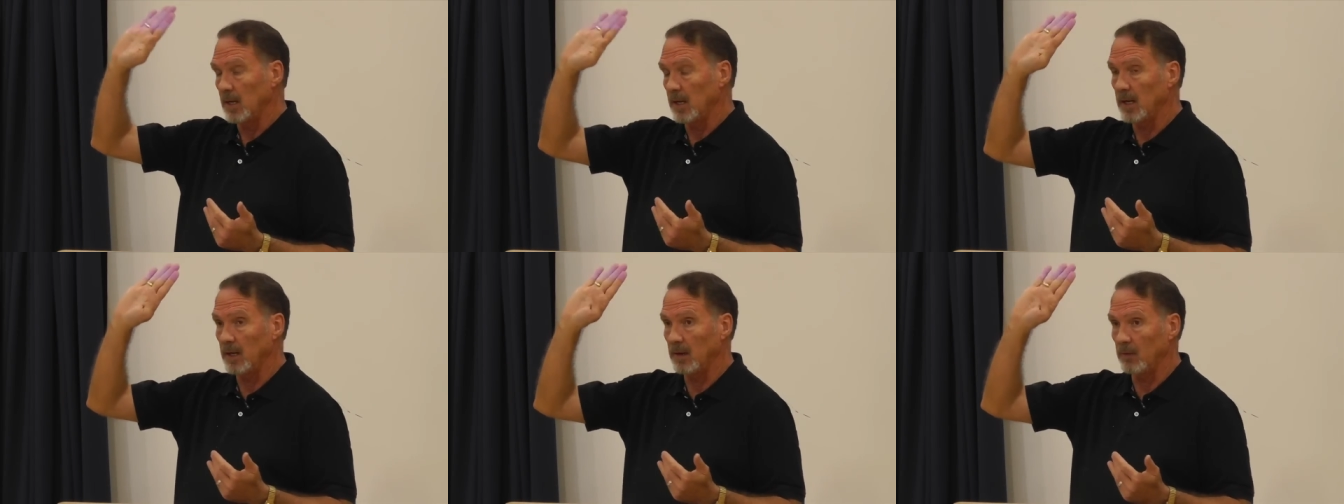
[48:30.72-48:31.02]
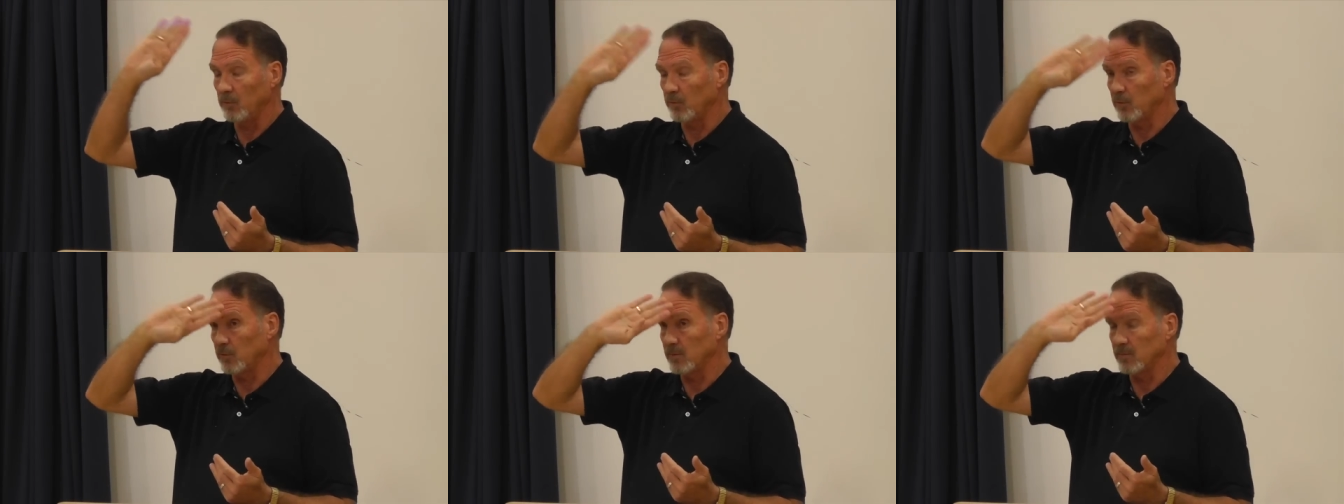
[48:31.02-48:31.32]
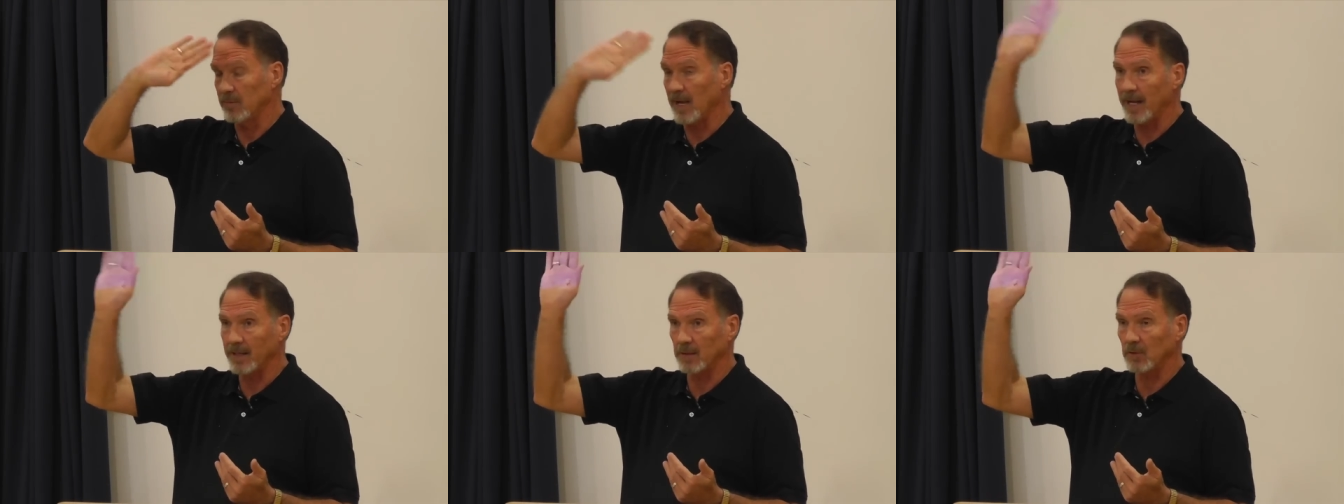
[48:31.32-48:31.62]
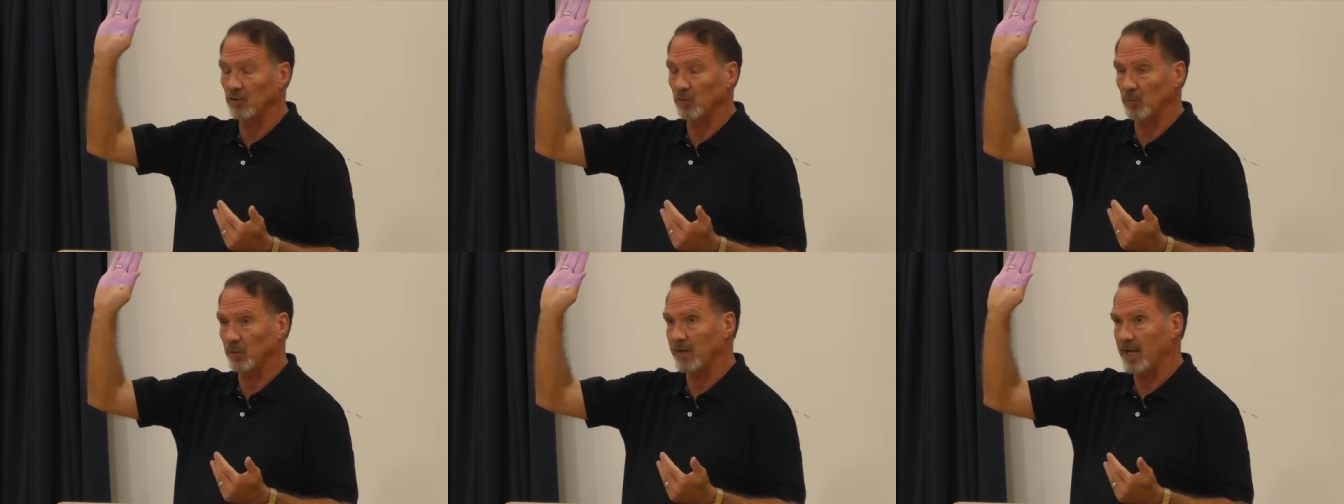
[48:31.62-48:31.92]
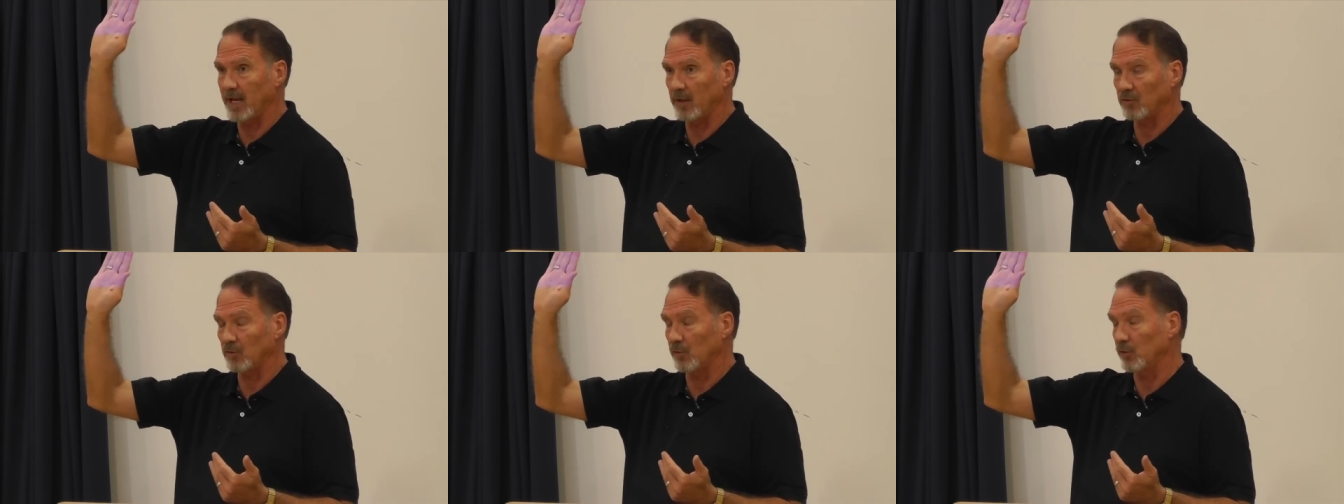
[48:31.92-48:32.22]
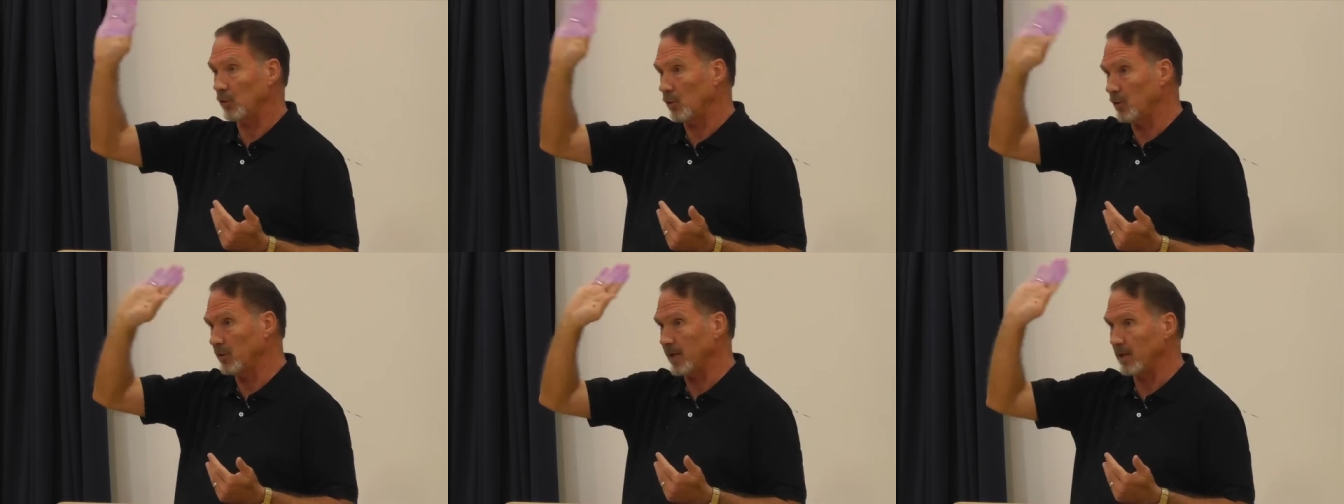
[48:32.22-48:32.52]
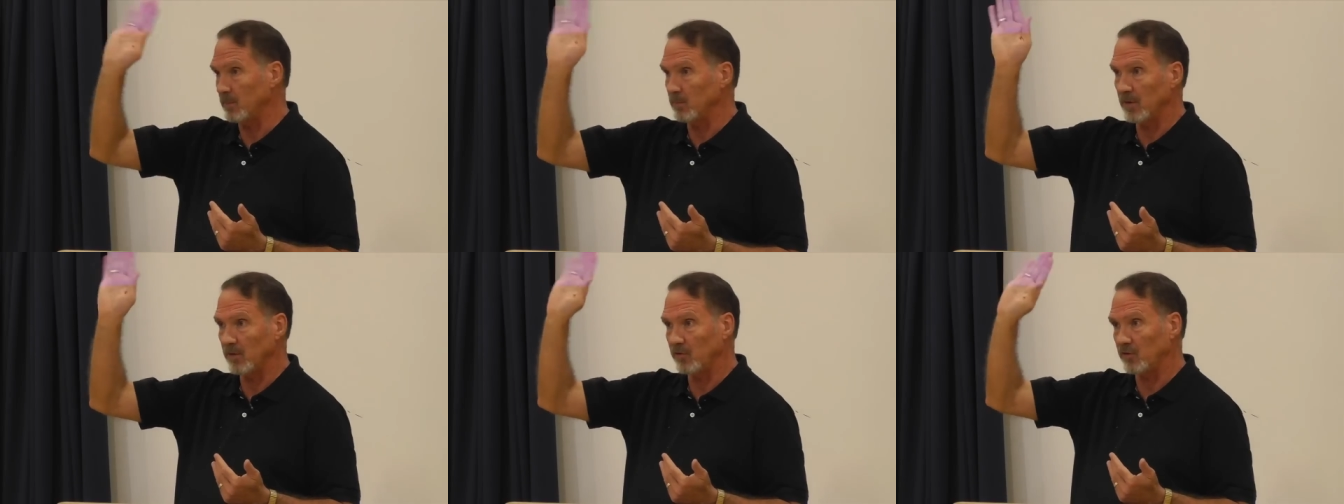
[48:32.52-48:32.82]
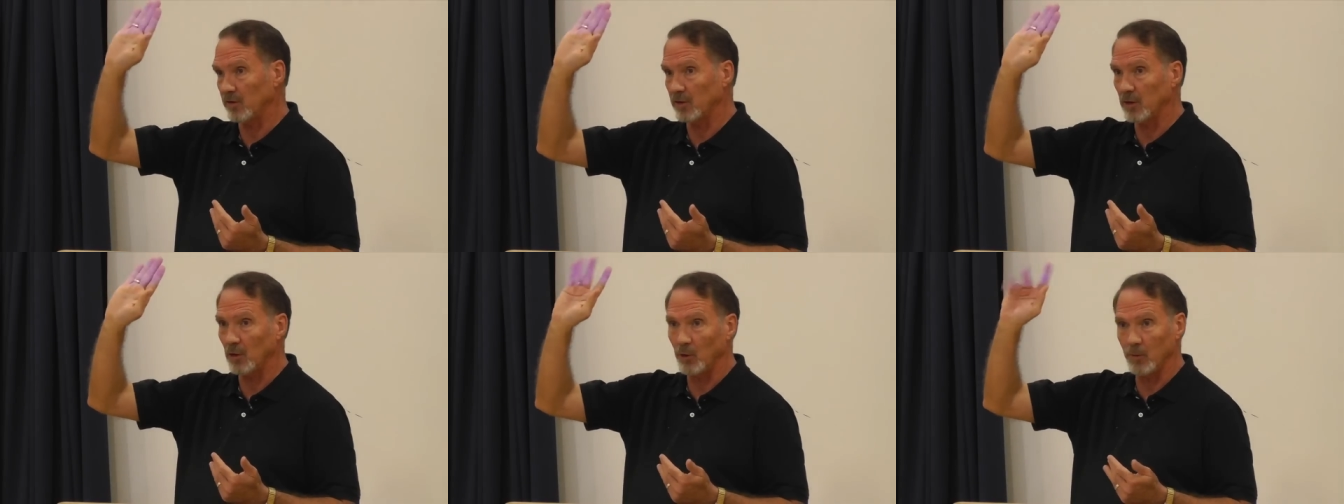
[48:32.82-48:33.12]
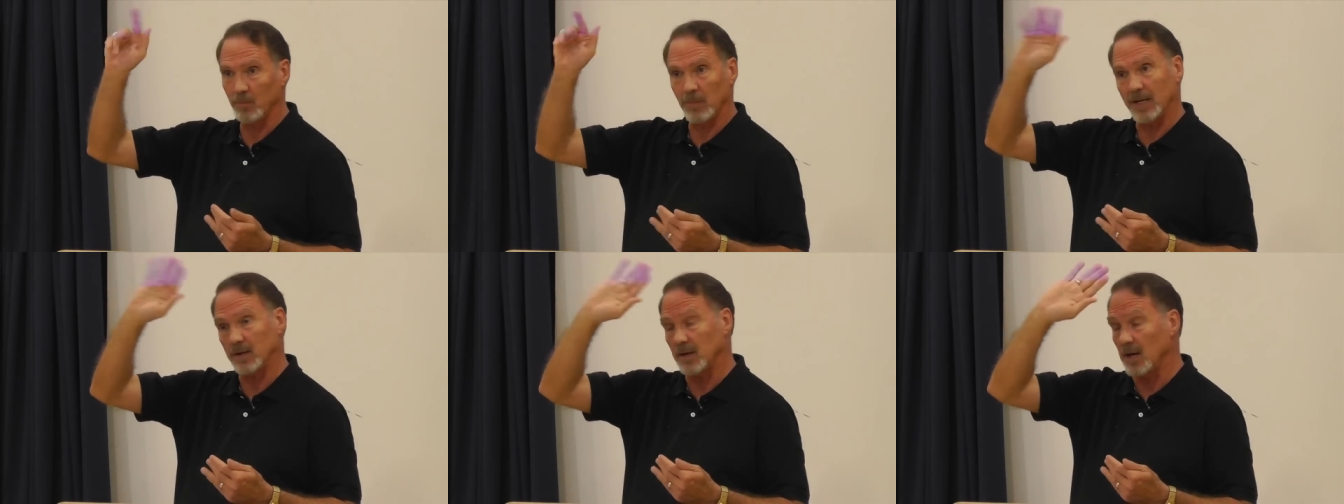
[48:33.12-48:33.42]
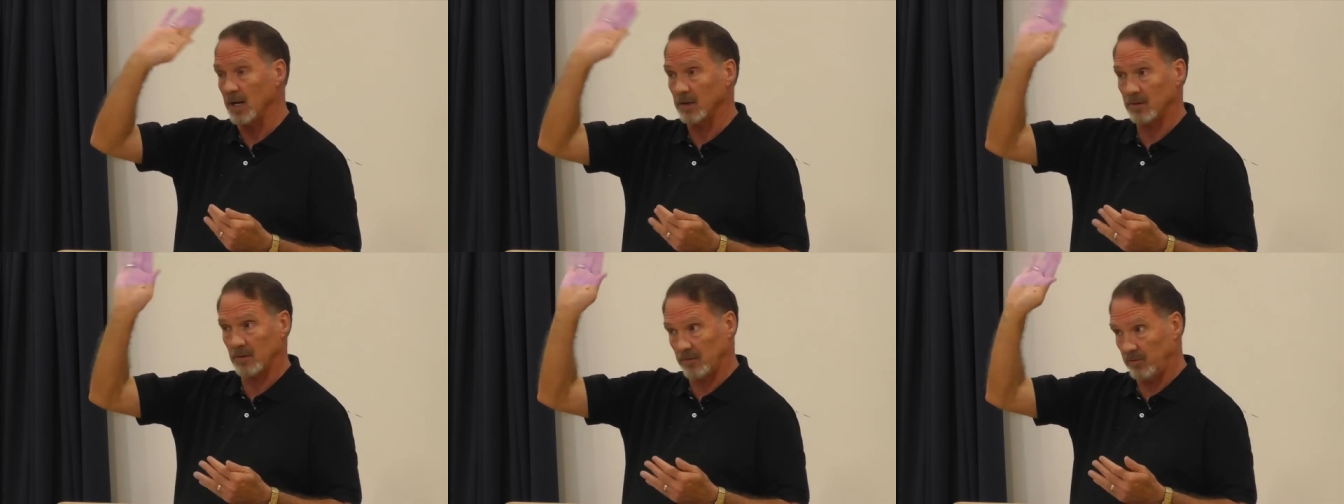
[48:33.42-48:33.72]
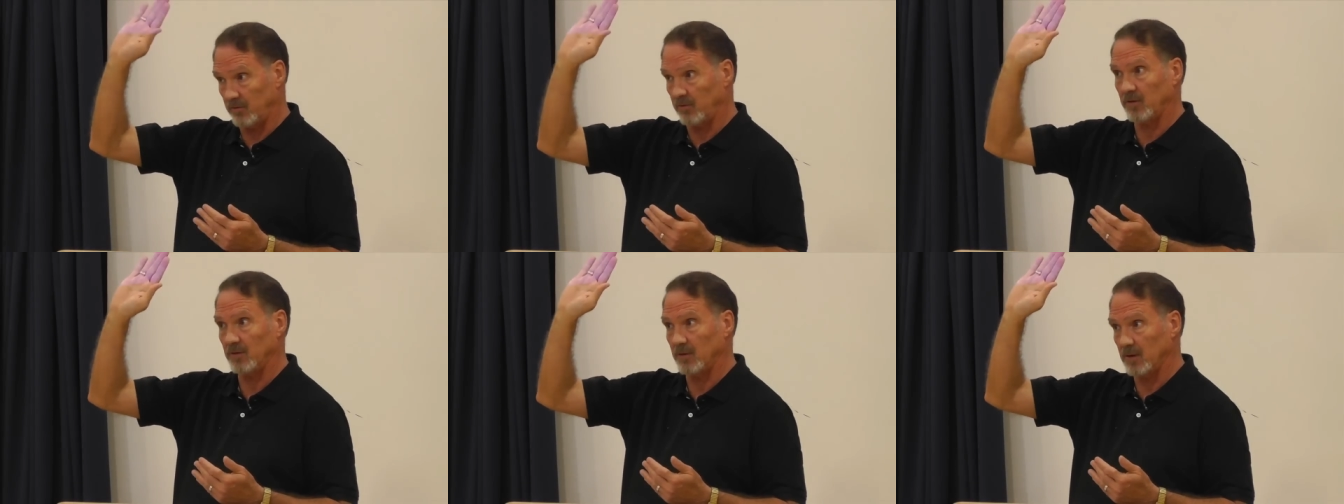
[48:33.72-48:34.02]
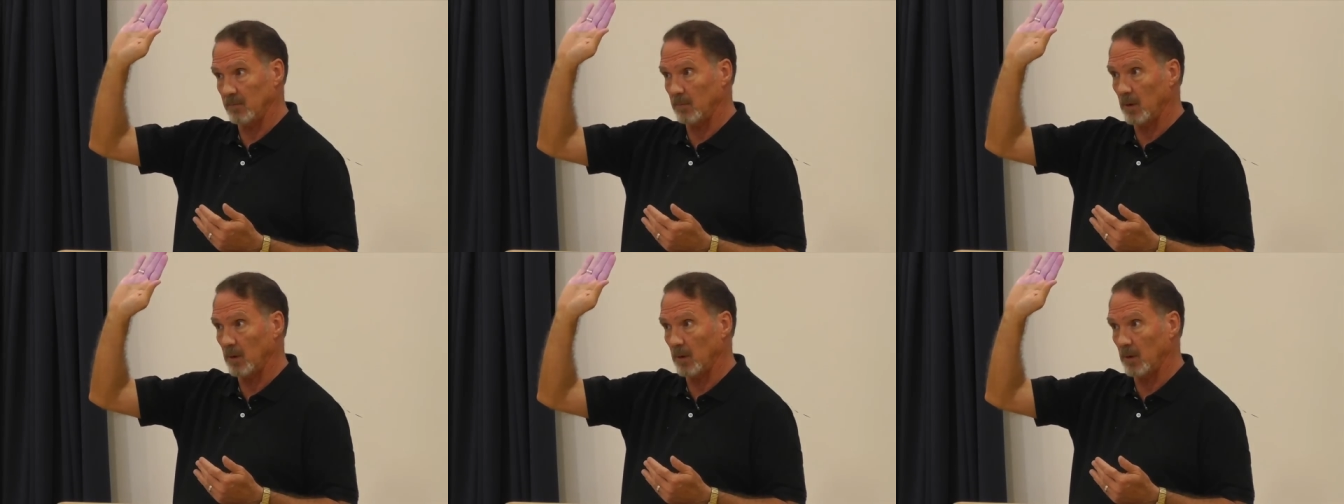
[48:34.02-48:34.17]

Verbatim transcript: was diagnosed with cancer 38 months ago, and my doctors,